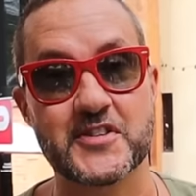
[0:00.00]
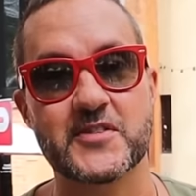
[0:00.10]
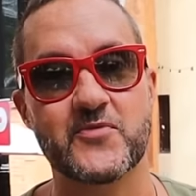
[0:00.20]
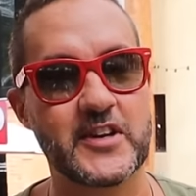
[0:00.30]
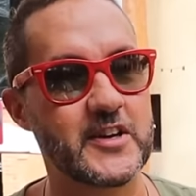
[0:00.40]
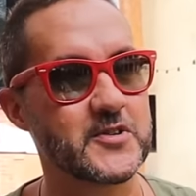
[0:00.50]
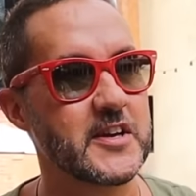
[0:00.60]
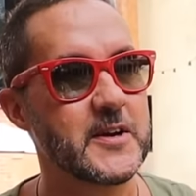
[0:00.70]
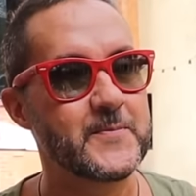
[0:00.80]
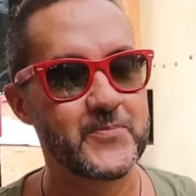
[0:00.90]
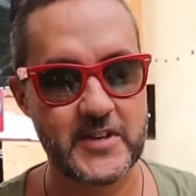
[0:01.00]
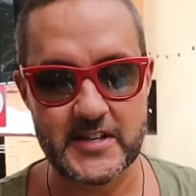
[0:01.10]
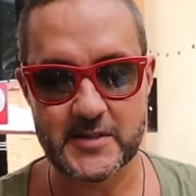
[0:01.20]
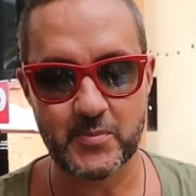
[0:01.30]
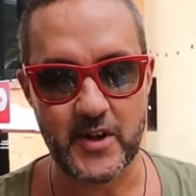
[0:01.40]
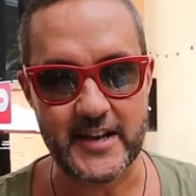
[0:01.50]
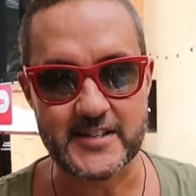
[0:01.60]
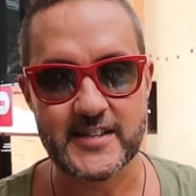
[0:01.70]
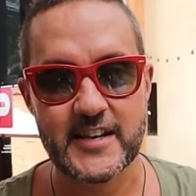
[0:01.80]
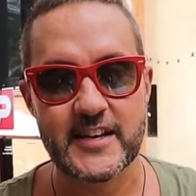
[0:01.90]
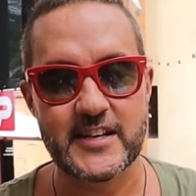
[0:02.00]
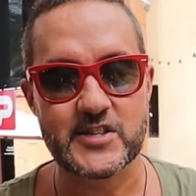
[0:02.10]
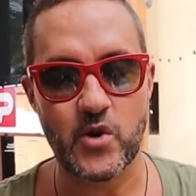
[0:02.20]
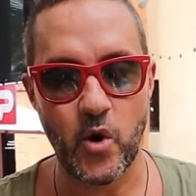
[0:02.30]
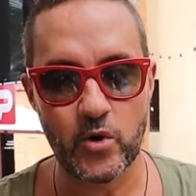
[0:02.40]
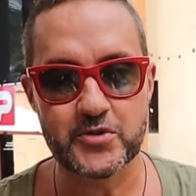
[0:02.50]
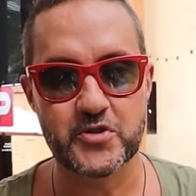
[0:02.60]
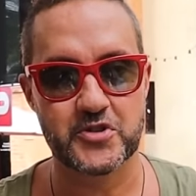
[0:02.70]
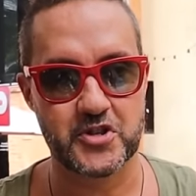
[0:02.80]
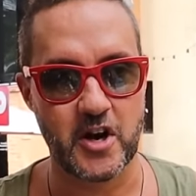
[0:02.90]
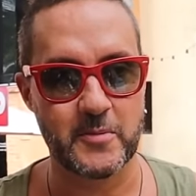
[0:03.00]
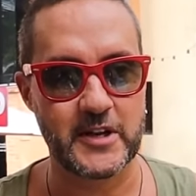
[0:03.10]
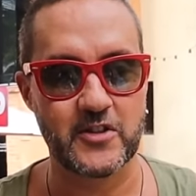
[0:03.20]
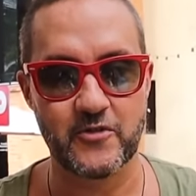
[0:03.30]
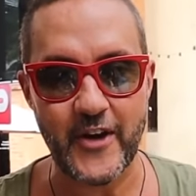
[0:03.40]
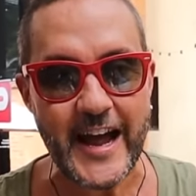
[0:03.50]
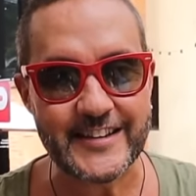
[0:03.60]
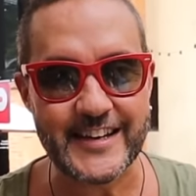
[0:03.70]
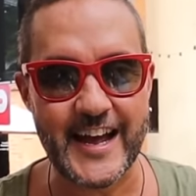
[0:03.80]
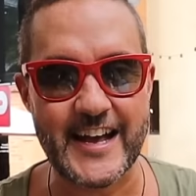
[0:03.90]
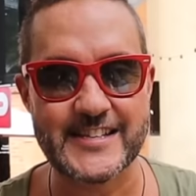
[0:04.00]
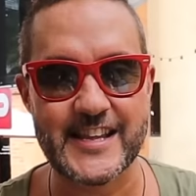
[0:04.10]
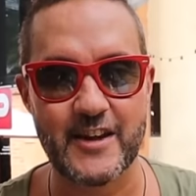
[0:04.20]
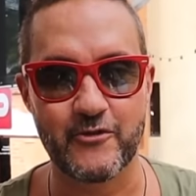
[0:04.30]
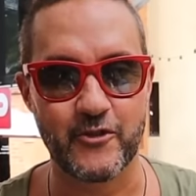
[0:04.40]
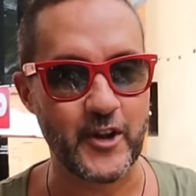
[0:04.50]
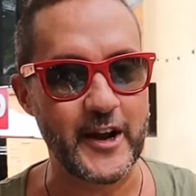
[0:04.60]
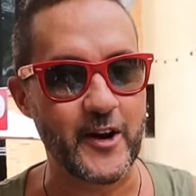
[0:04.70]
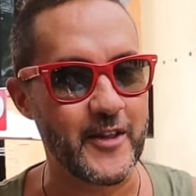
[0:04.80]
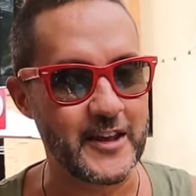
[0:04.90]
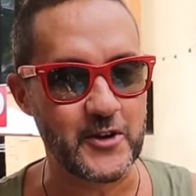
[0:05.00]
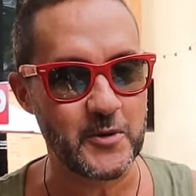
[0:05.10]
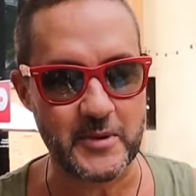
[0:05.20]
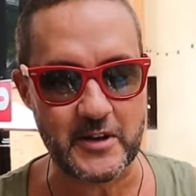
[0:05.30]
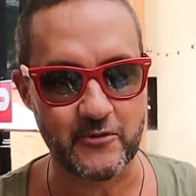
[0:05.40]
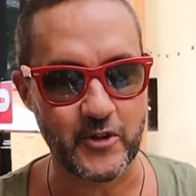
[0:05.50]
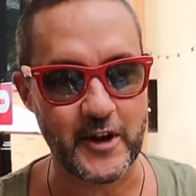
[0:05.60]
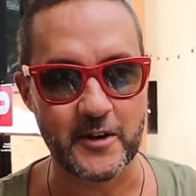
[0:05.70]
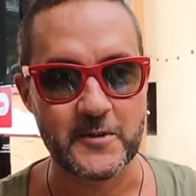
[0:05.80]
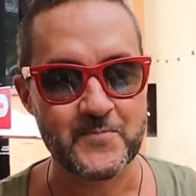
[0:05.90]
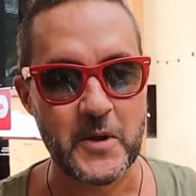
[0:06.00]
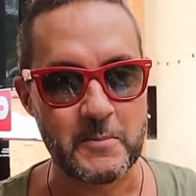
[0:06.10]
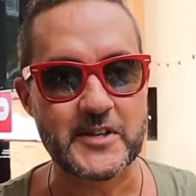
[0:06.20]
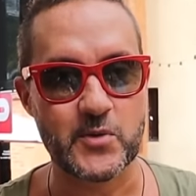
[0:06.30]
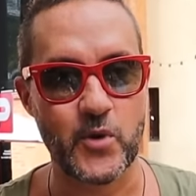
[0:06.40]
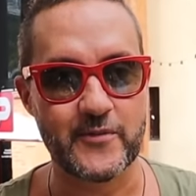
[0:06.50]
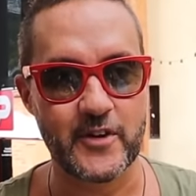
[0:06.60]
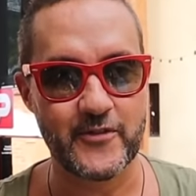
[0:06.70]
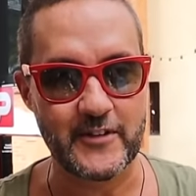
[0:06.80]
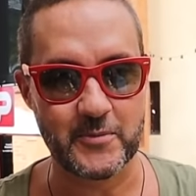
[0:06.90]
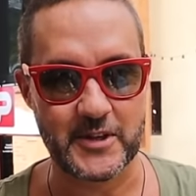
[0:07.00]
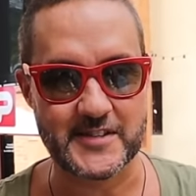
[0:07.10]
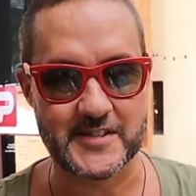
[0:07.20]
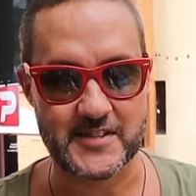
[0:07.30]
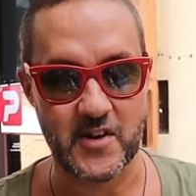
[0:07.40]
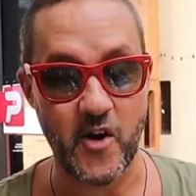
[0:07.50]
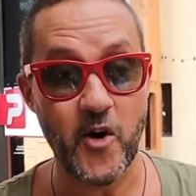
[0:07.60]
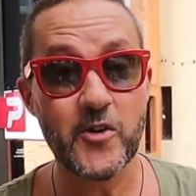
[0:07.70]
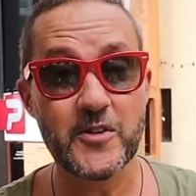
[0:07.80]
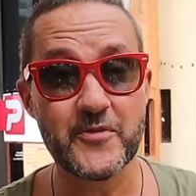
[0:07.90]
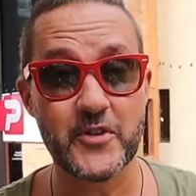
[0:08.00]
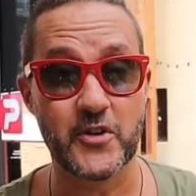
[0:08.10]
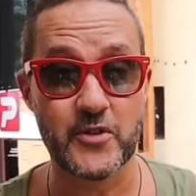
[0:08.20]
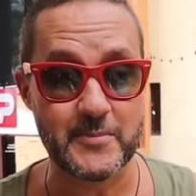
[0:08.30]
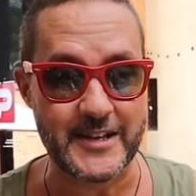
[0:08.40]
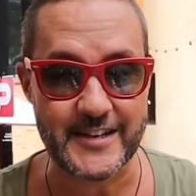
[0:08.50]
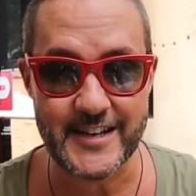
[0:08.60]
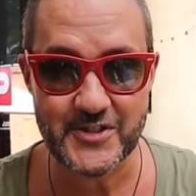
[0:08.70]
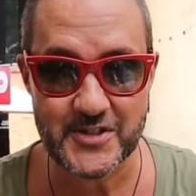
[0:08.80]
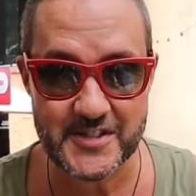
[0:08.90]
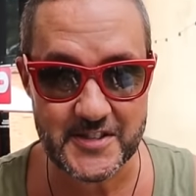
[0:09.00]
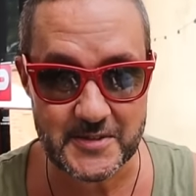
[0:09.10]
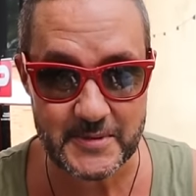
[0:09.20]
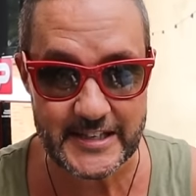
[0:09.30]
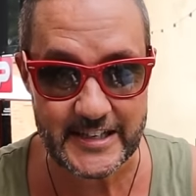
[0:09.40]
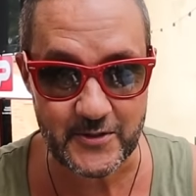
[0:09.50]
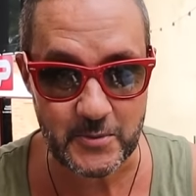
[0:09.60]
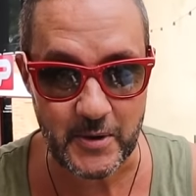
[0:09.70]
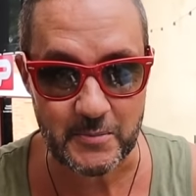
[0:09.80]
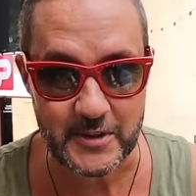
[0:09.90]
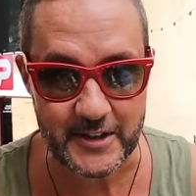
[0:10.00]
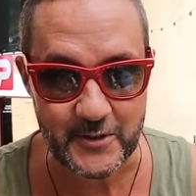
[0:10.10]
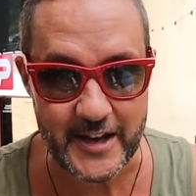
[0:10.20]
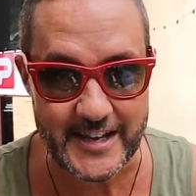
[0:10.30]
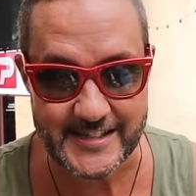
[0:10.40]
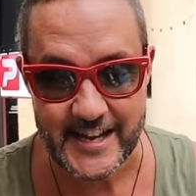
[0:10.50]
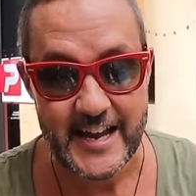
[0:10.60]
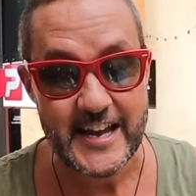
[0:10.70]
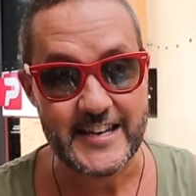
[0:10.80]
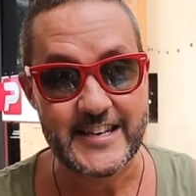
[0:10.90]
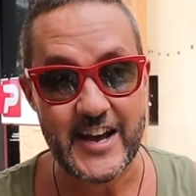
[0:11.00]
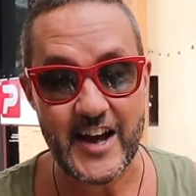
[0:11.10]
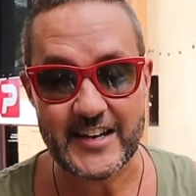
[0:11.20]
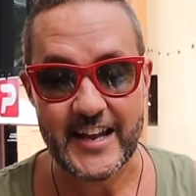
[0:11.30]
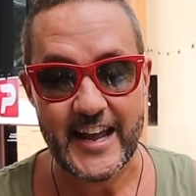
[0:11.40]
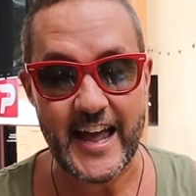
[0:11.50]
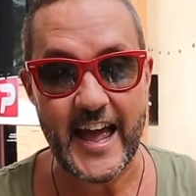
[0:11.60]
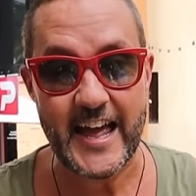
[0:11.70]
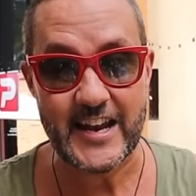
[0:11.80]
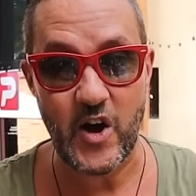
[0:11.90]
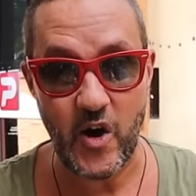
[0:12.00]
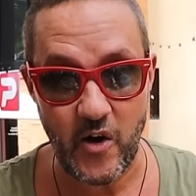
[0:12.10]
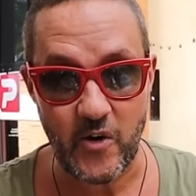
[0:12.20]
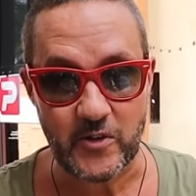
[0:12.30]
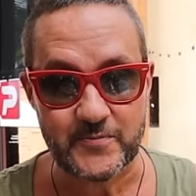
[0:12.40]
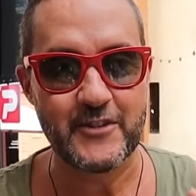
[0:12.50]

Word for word: this in videos. This place is ultra charming, and the fact that it has that flair, that European flair, makes it one of our favorite places in all of the Caribbean, not just the Dominican Republic, you guys, not at all.